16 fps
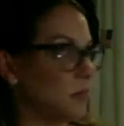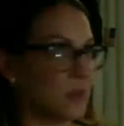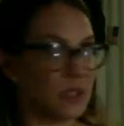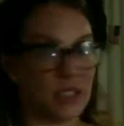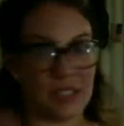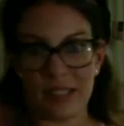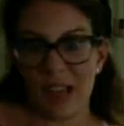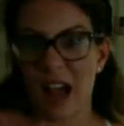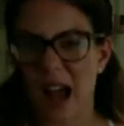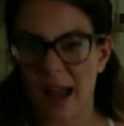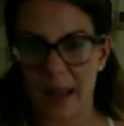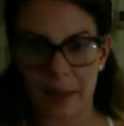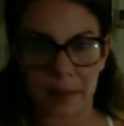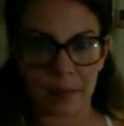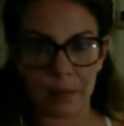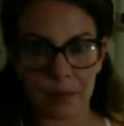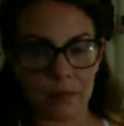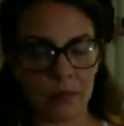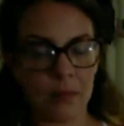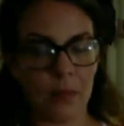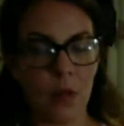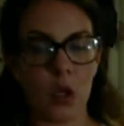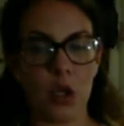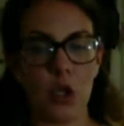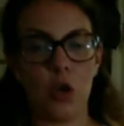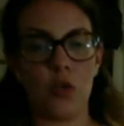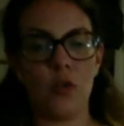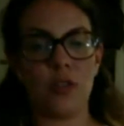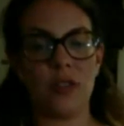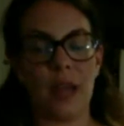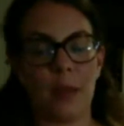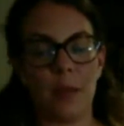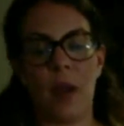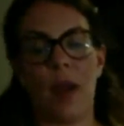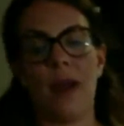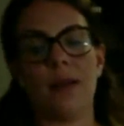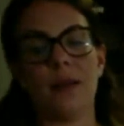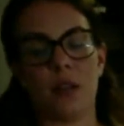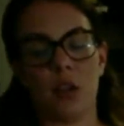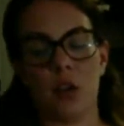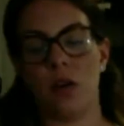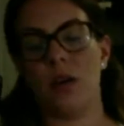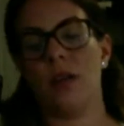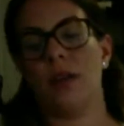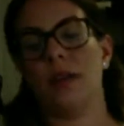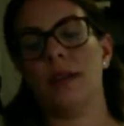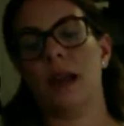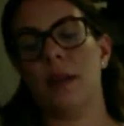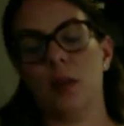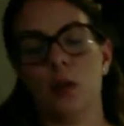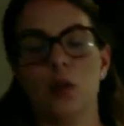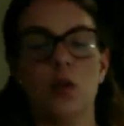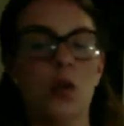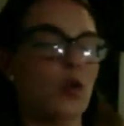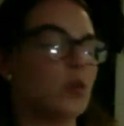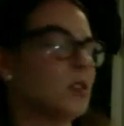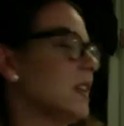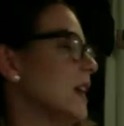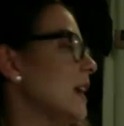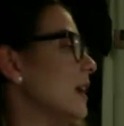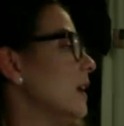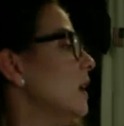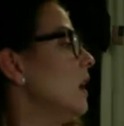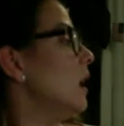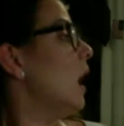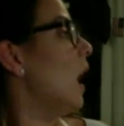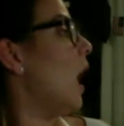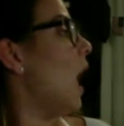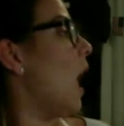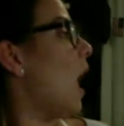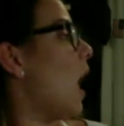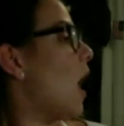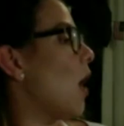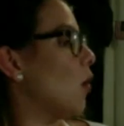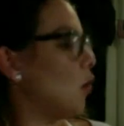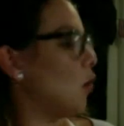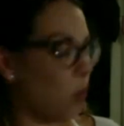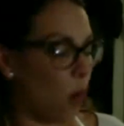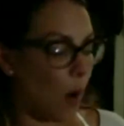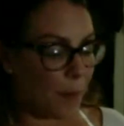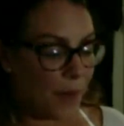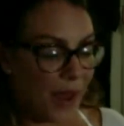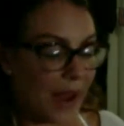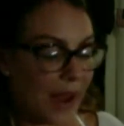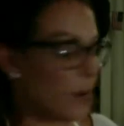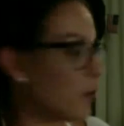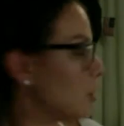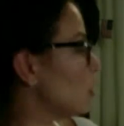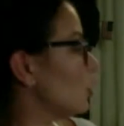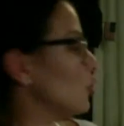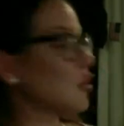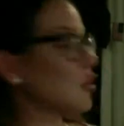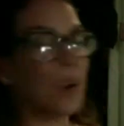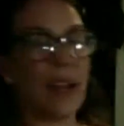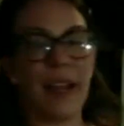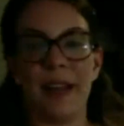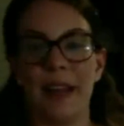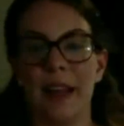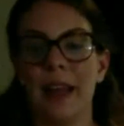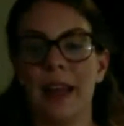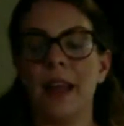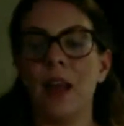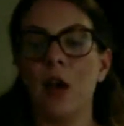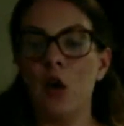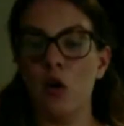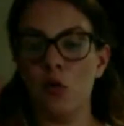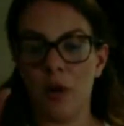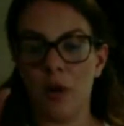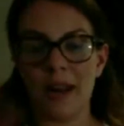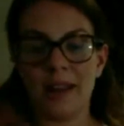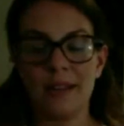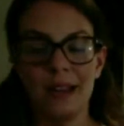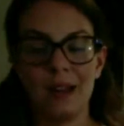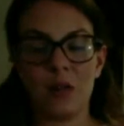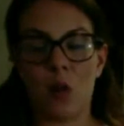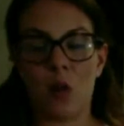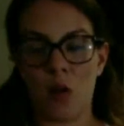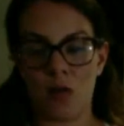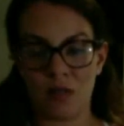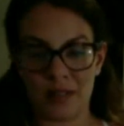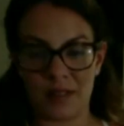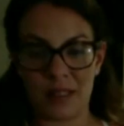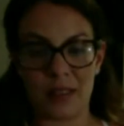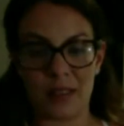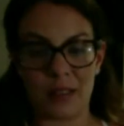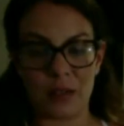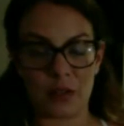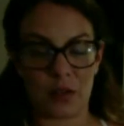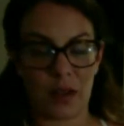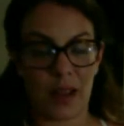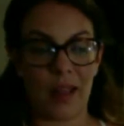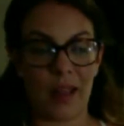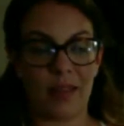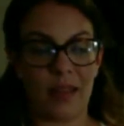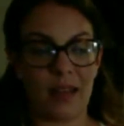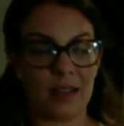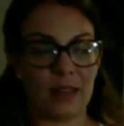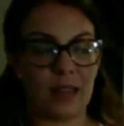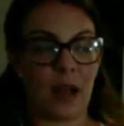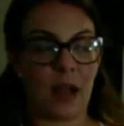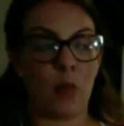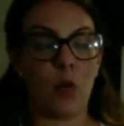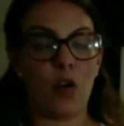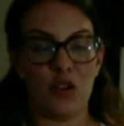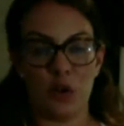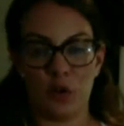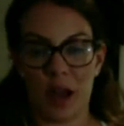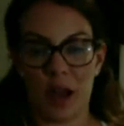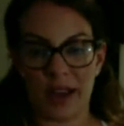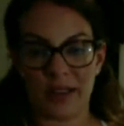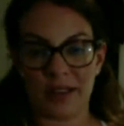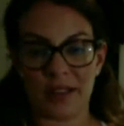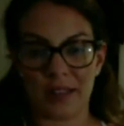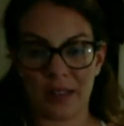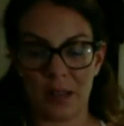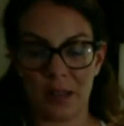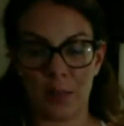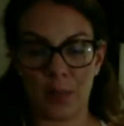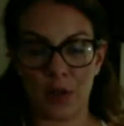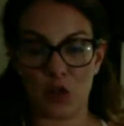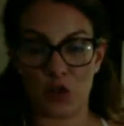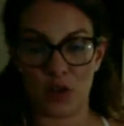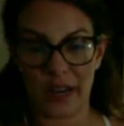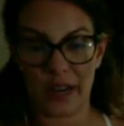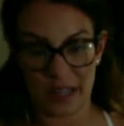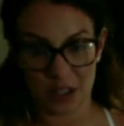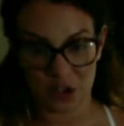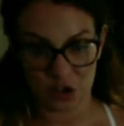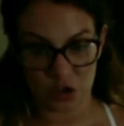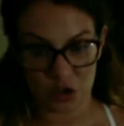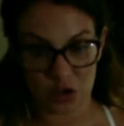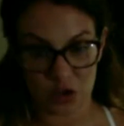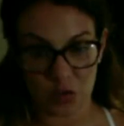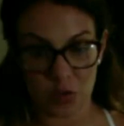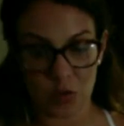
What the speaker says: The time, the time you executed, the time you closed it, what pair you're trading. Write down all the details, okay? That I want you guys to keep a trading journal,